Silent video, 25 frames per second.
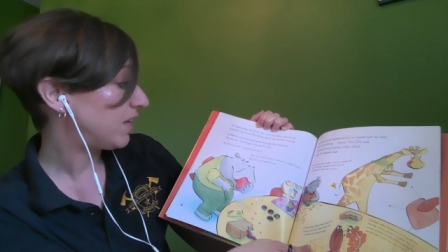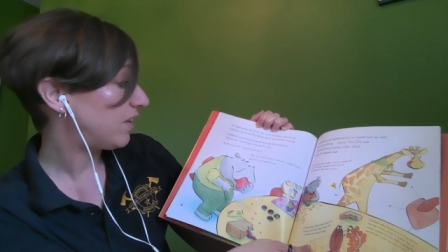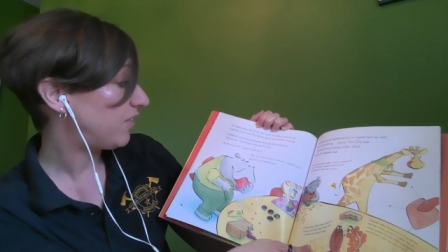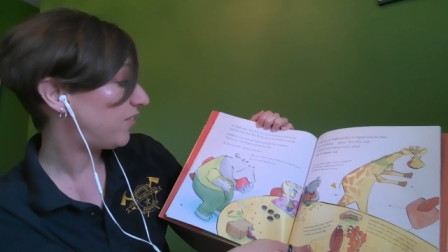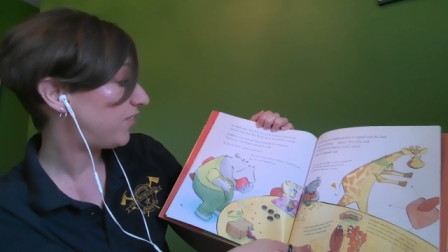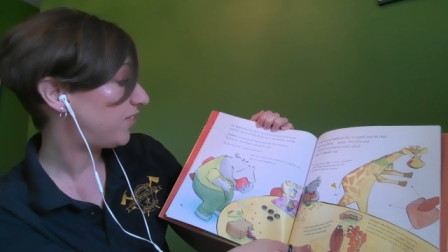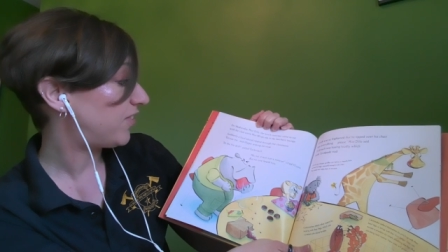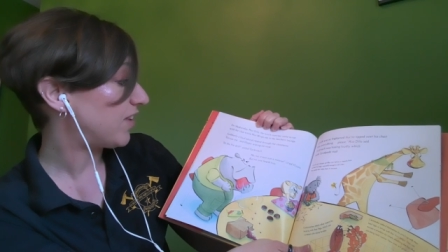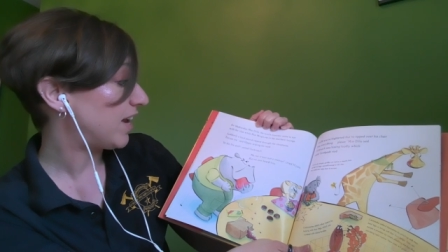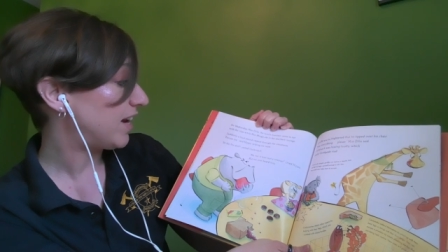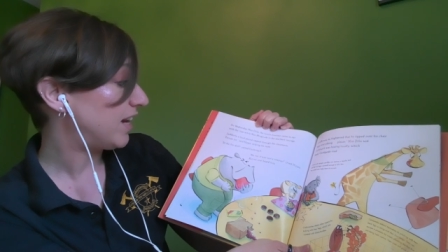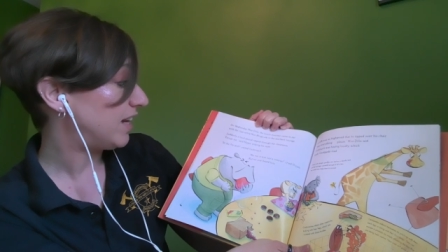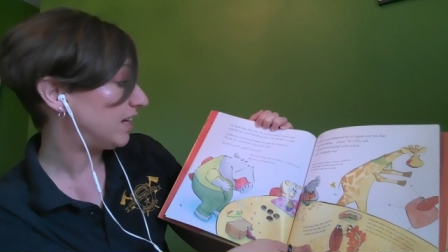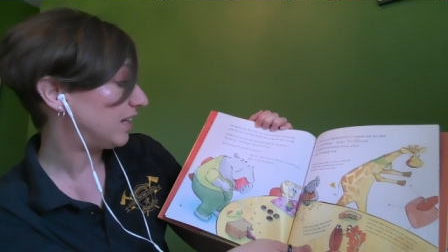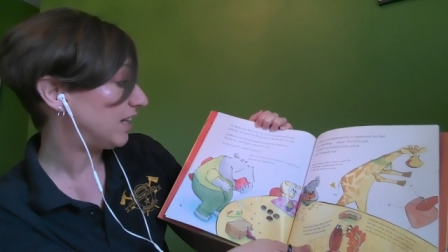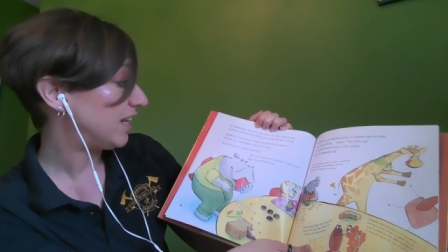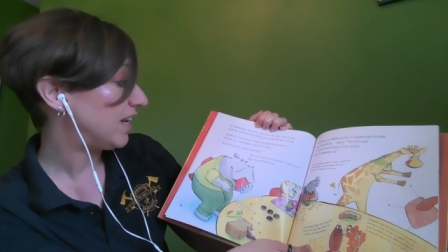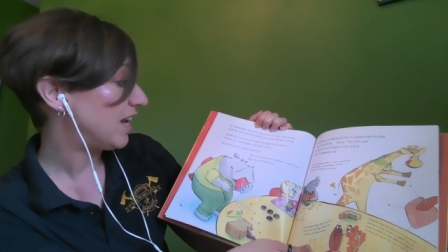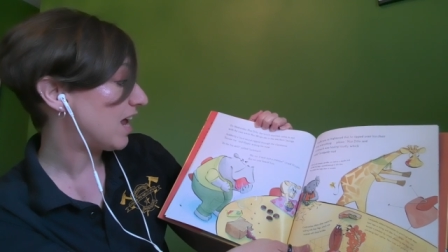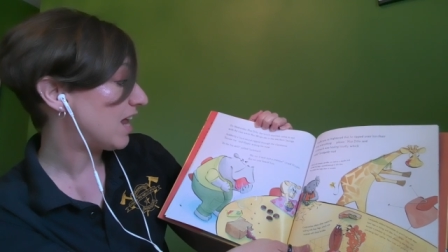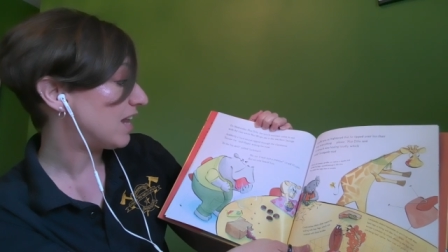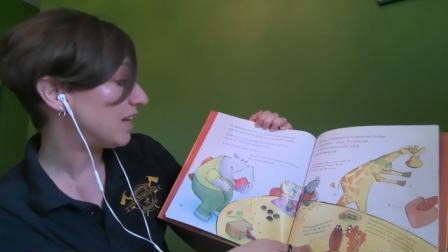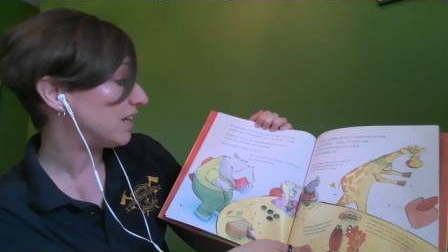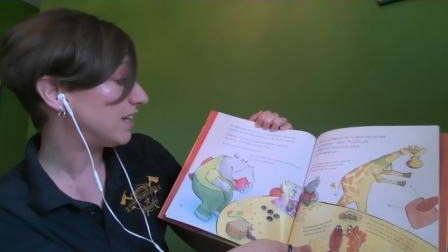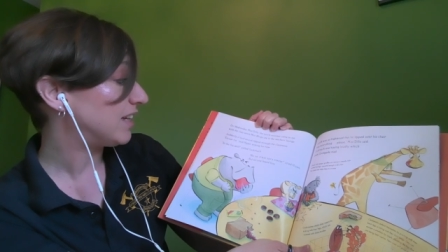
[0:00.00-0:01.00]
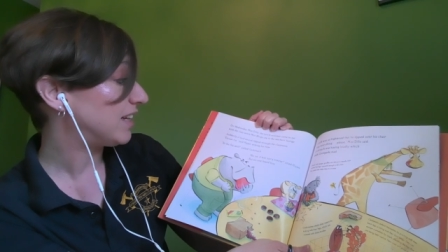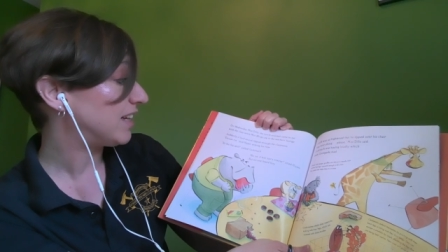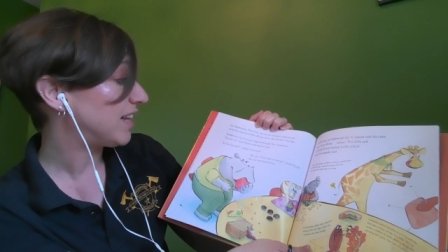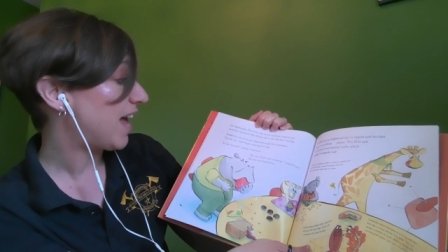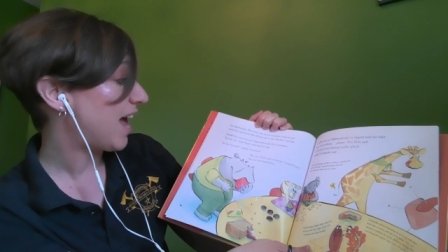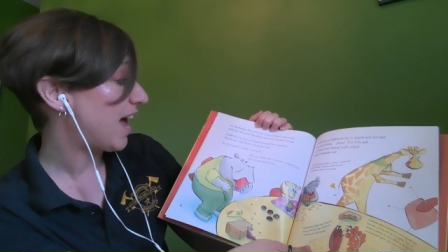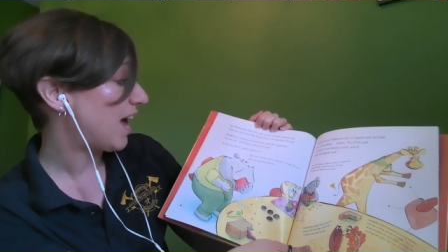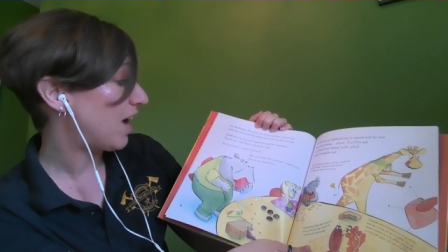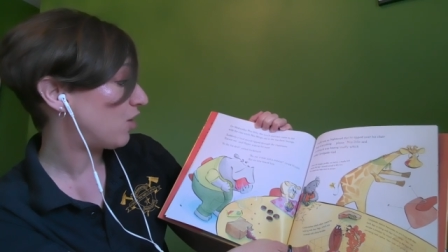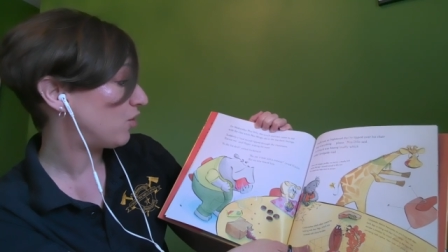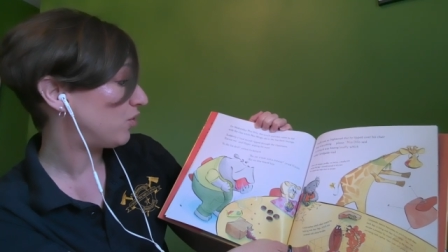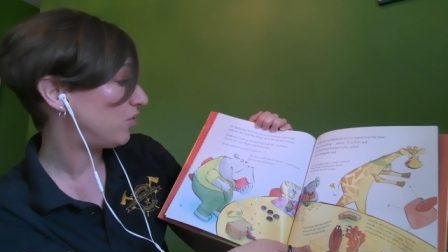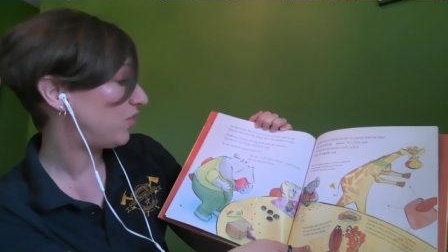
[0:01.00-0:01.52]
Suddenly, a
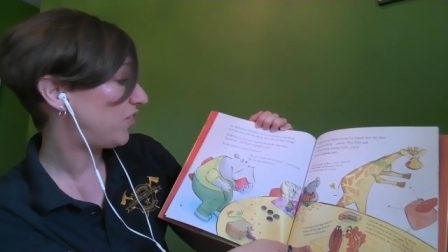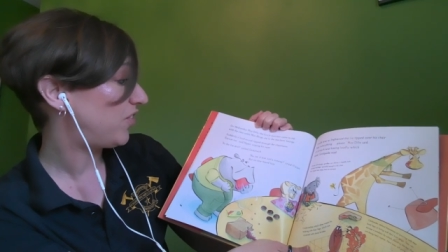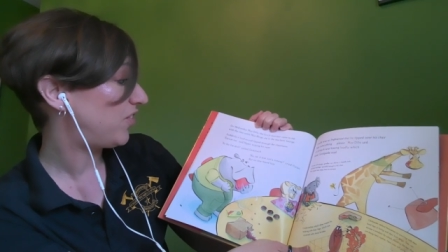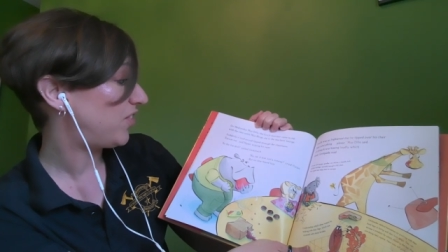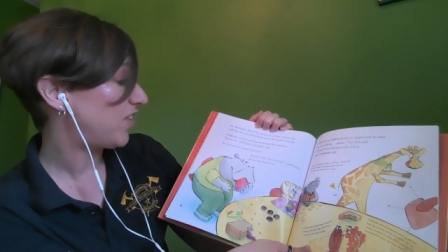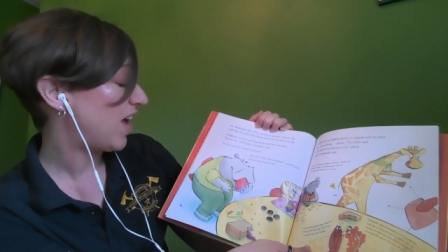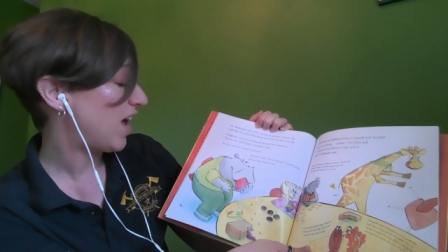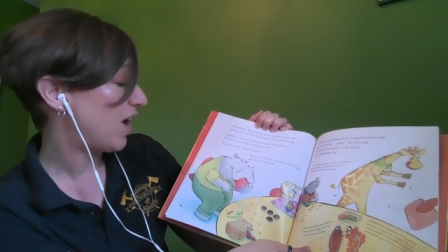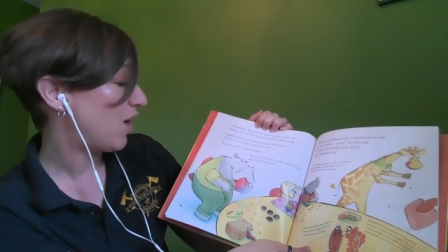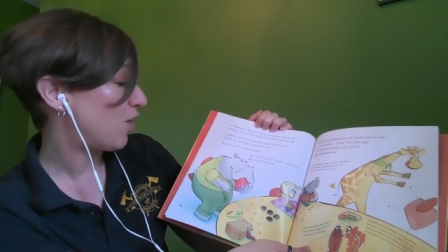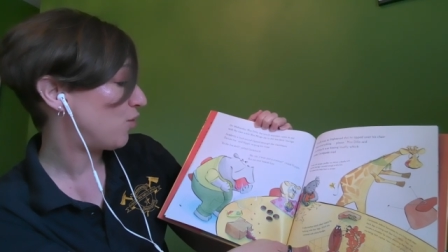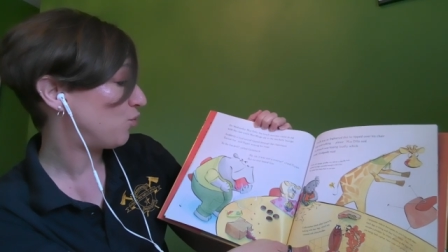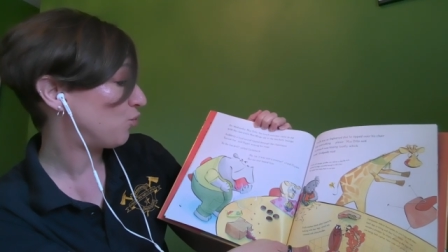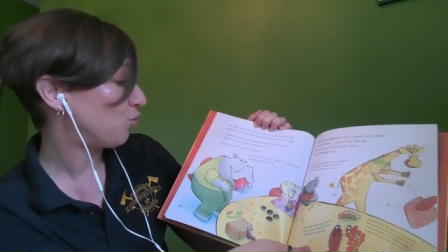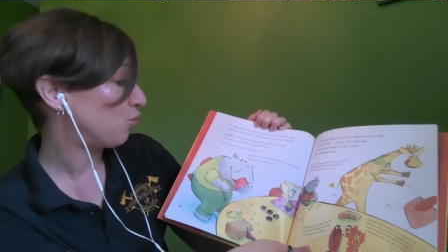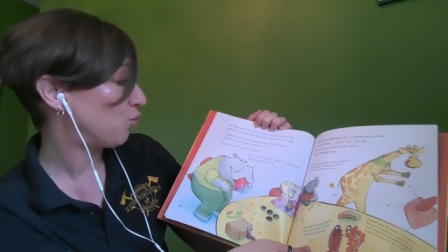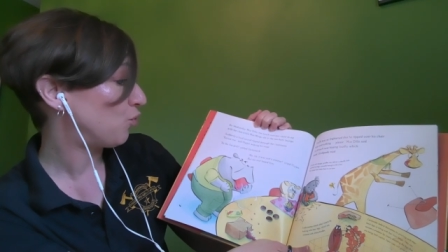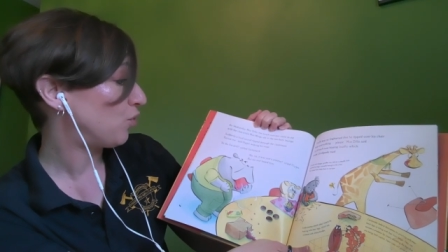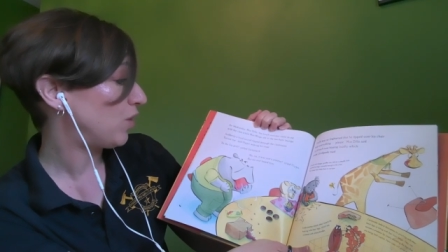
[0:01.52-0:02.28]
loud sound